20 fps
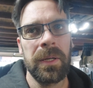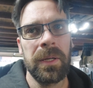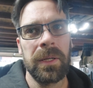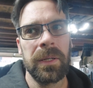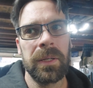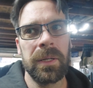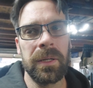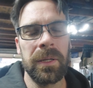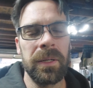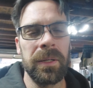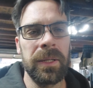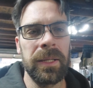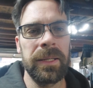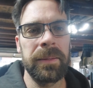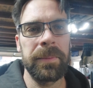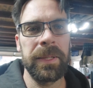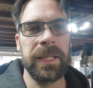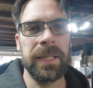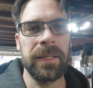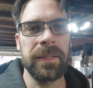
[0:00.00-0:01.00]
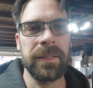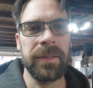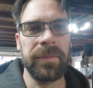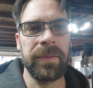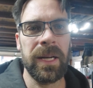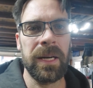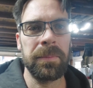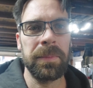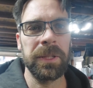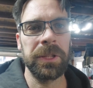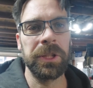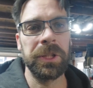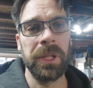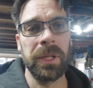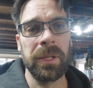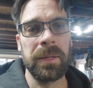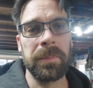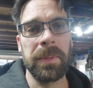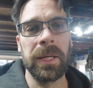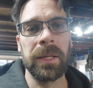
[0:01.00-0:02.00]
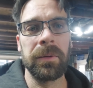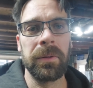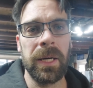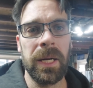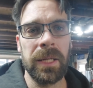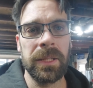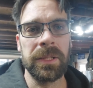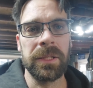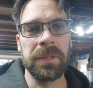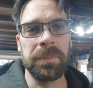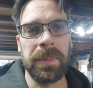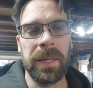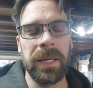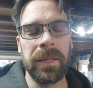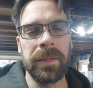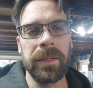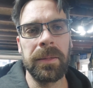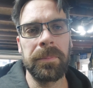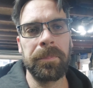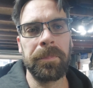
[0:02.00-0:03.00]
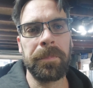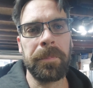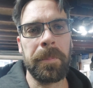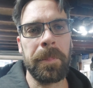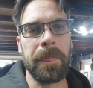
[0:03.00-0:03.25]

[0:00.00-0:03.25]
Currently, because I've got a bunch of junk in my garage and it's piled up,